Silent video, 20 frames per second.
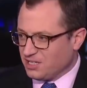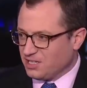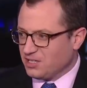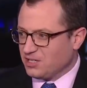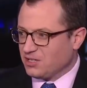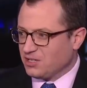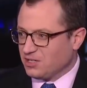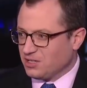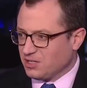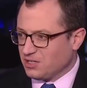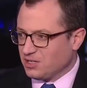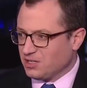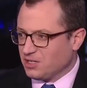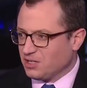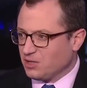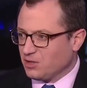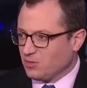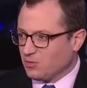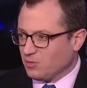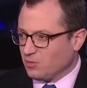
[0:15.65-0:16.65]
What was he
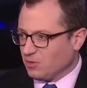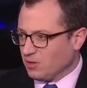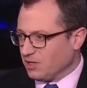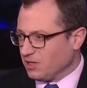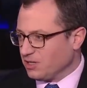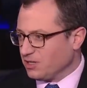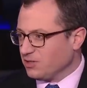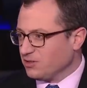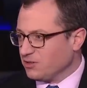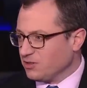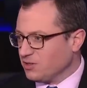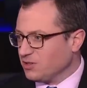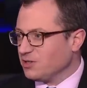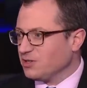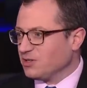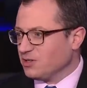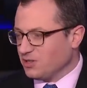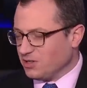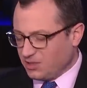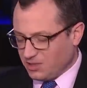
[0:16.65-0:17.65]
convicted of well, uh, and sentenced
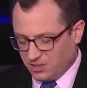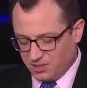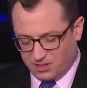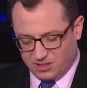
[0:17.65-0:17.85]
to today?